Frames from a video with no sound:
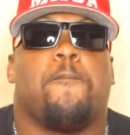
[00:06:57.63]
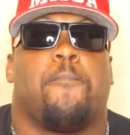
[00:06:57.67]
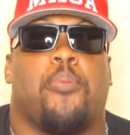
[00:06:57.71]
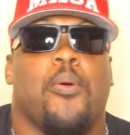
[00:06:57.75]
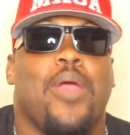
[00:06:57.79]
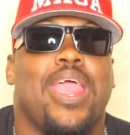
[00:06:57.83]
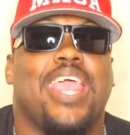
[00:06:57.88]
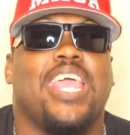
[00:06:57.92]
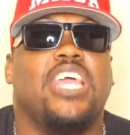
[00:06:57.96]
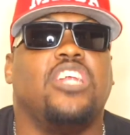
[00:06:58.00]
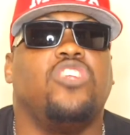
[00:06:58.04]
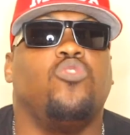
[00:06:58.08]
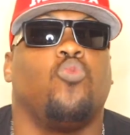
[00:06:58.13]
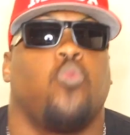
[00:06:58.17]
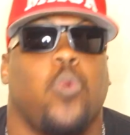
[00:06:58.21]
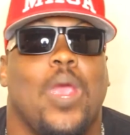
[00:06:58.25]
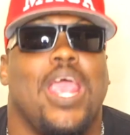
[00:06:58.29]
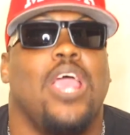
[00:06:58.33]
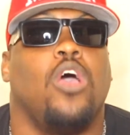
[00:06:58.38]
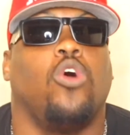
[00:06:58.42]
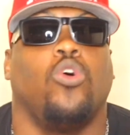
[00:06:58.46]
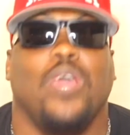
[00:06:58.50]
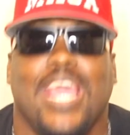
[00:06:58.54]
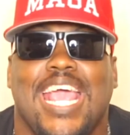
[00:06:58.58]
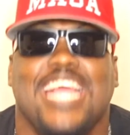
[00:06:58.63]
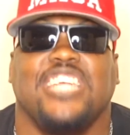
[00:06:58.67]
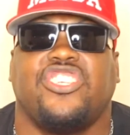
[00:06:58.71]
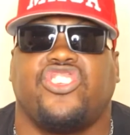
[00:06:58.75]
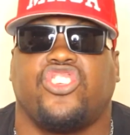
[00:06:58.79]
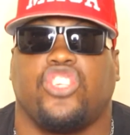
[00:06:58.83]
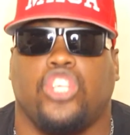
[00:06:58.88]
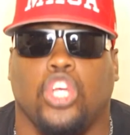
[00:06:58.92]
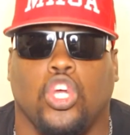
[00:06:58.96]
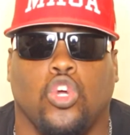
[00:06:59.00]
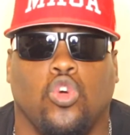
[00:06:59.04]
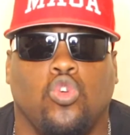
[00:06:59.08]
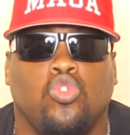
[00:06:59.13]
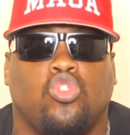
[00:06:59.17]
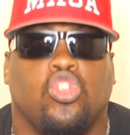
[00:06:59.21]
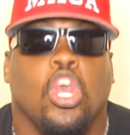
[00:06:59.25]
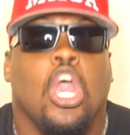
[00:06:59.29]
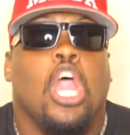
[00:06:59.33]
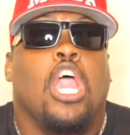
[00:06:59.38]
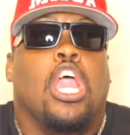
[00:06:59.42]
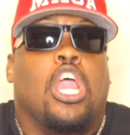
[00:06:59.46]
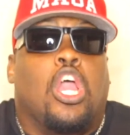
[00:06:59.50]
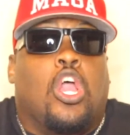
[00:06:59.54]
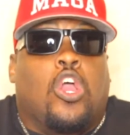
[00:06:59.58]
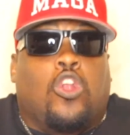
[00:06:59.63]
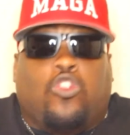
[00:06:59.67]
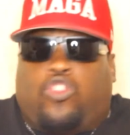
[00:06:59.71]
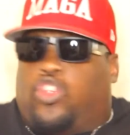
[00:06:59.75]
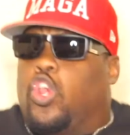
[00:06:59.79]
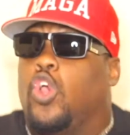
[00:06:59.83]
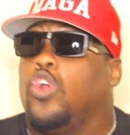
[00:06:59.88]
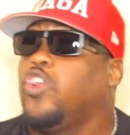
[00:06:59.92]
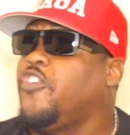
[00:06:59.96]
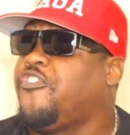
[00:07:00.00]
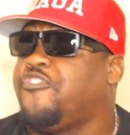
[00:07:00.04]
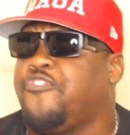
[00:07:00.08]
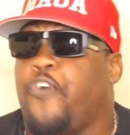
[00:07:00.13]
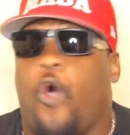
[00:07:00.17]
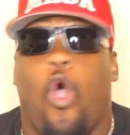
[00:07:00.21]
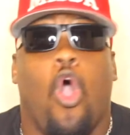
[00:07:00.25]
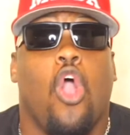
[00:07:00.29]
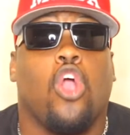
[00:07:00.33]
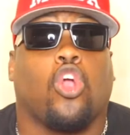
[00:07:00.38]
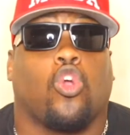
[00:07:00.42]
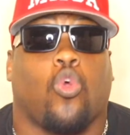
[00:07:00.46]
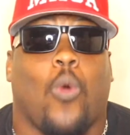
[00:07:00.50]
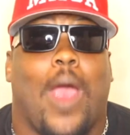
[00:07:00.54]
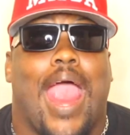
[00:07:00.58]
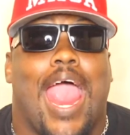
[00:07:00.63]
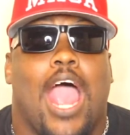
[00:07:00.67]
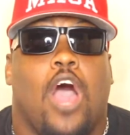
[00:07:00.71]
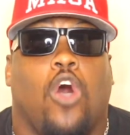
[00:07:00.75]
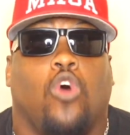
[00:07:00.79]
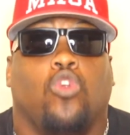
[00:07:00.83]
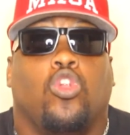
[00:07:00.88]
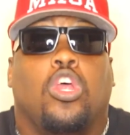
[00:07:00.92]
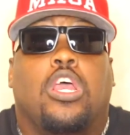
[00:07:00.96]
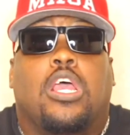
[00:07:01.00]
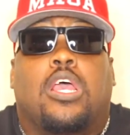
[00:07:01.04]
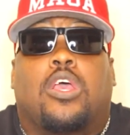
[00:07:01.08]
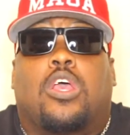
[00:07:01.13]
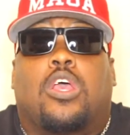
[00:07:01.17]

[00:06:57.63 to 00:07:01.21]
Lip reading: bringing real issues to the foreground